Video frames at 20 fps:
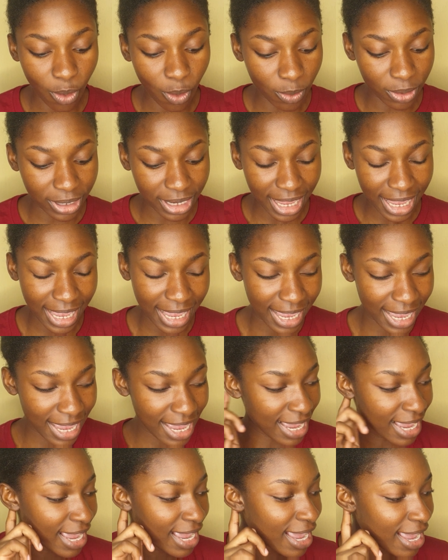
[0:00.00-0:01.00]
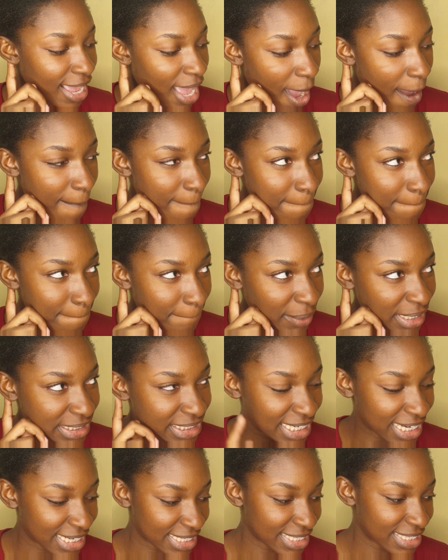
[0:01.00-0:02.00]
on a
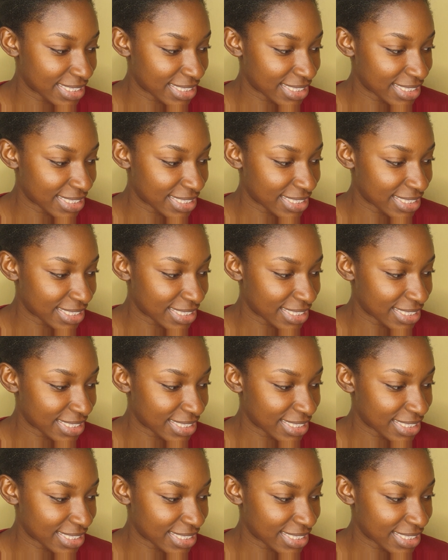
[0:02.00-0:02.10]
budget.